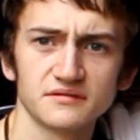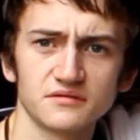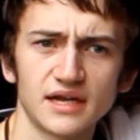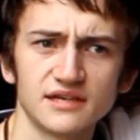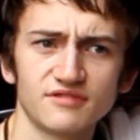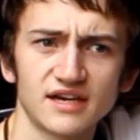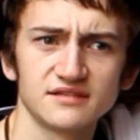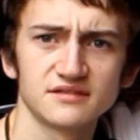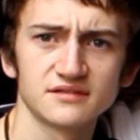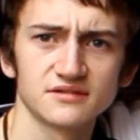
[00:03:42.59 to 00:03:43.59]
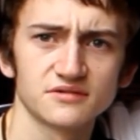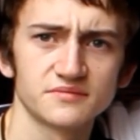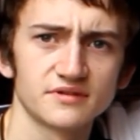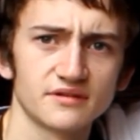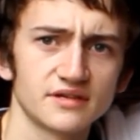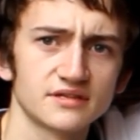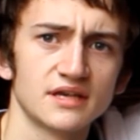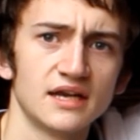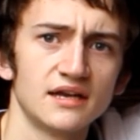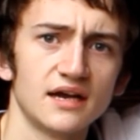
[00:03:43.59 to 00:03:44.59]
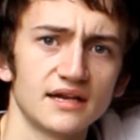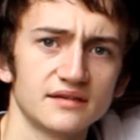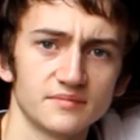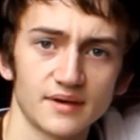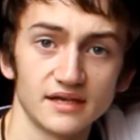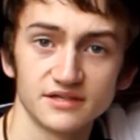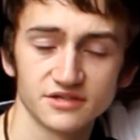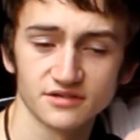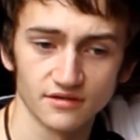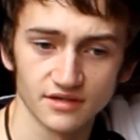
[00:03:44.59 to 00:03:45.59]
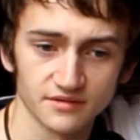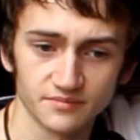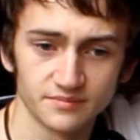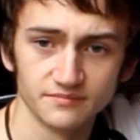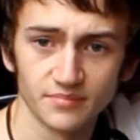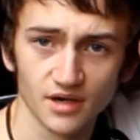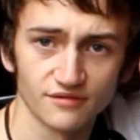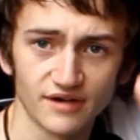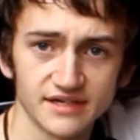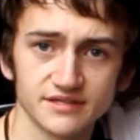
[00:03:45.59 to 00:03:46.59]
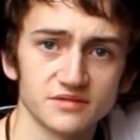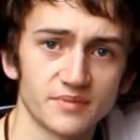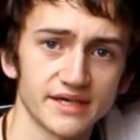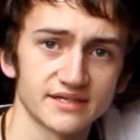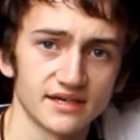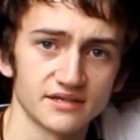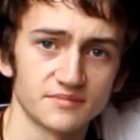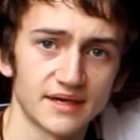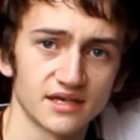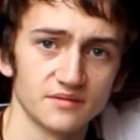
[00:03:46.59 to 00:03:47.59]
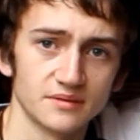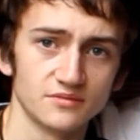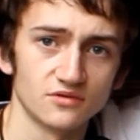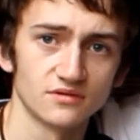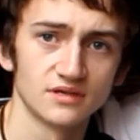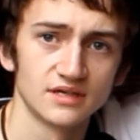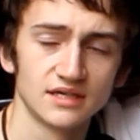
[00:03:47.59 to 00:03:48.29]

or Heli Razors or something like this, and it's just like bar razors basically to make it a bit more